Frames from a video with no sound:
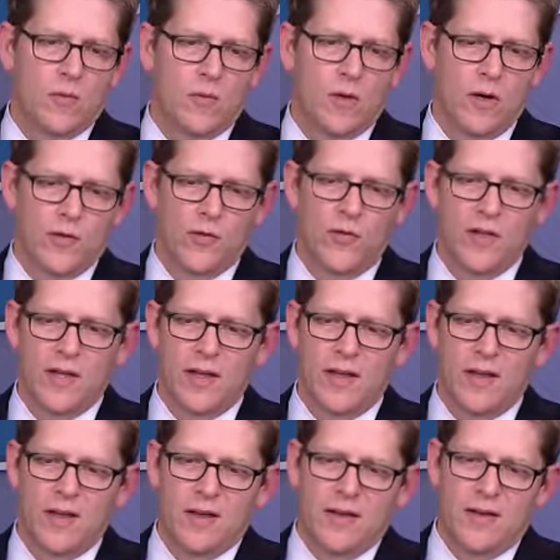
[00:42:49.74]
was
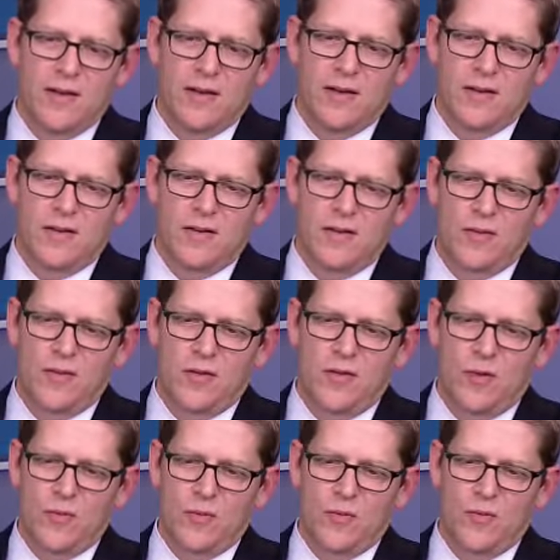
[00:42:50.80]
that,
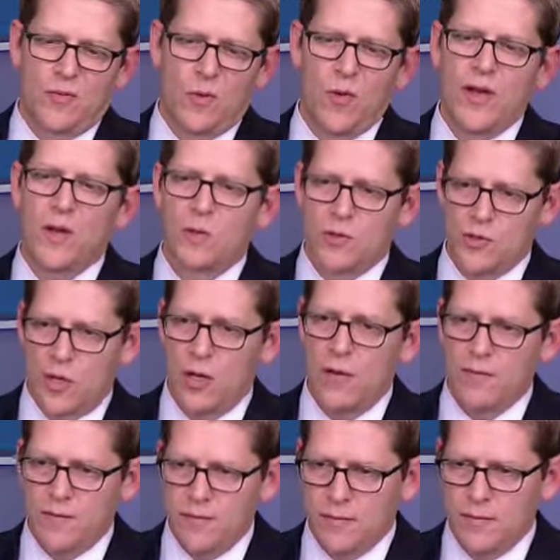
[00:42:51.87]
you know, the way to
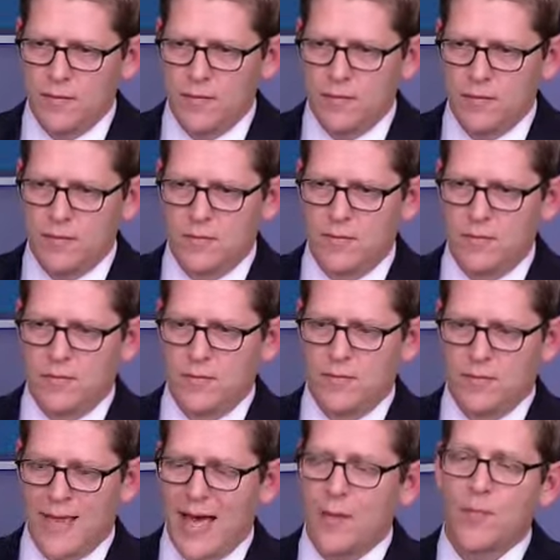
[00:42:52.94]
resolve
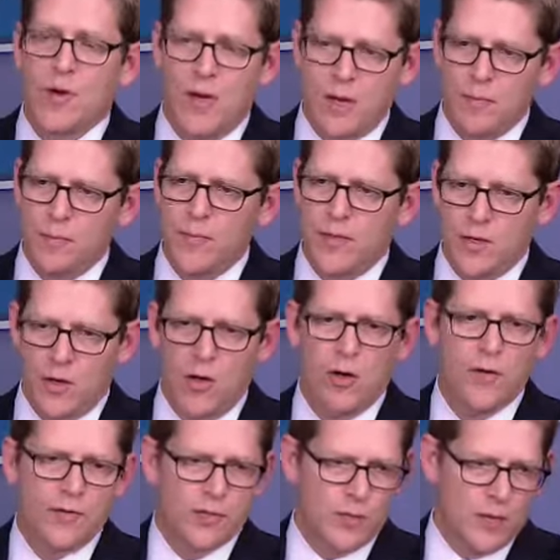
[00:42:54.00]
that problem and
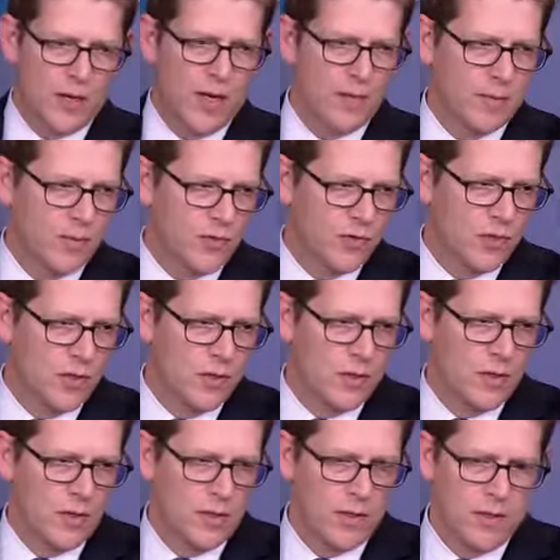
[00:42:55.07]
all these problems
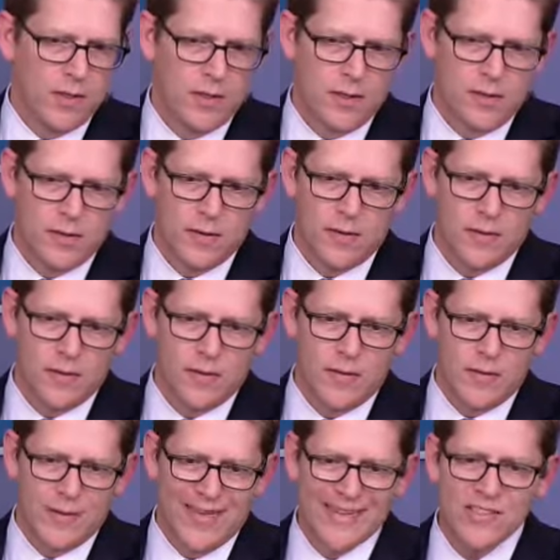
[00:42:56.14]

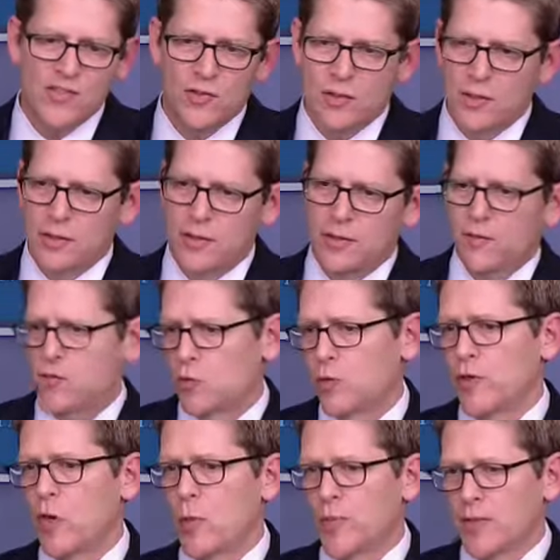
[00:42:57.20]
instantly is
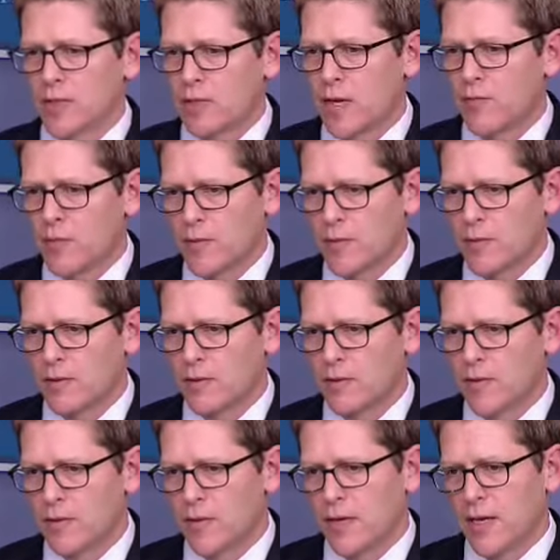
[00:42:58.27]
to reopen the government
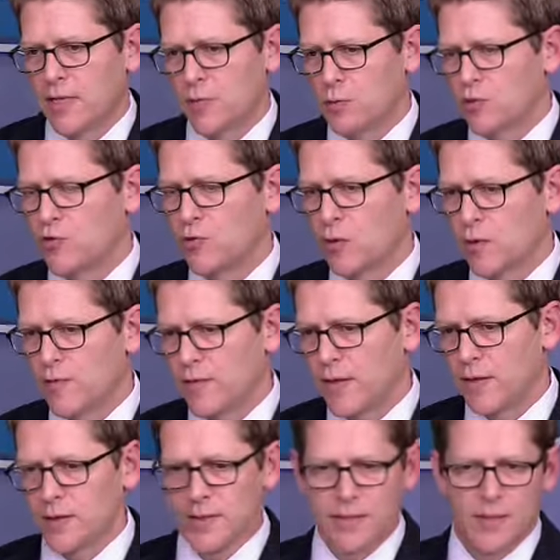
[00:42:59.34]
and to restore
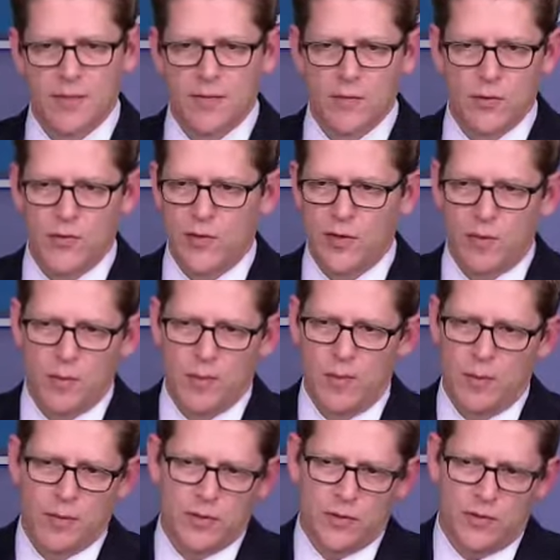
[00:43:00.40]
funding at levels that
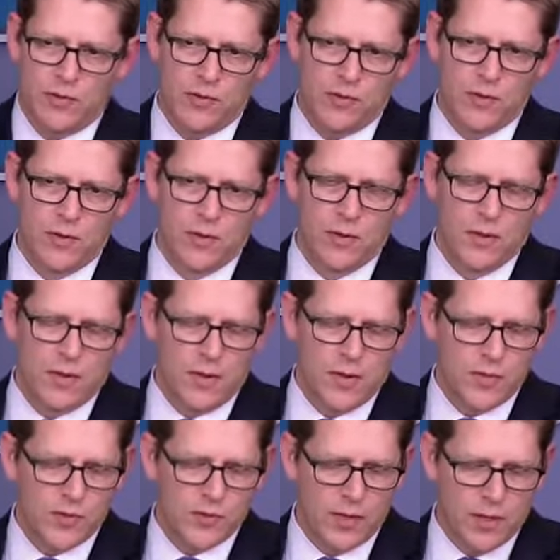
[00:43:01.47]
Republicans
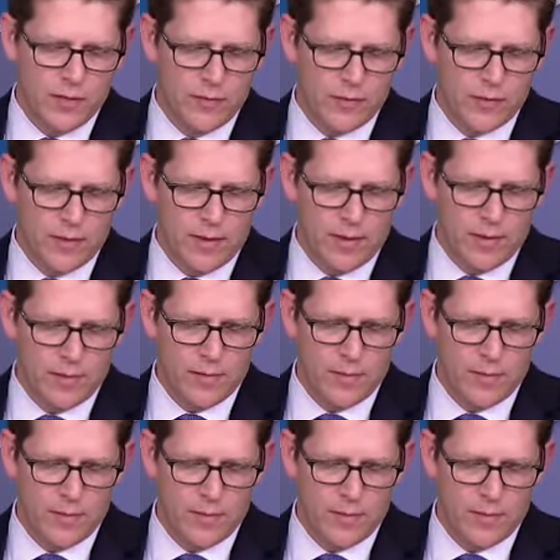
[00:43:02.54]
themselves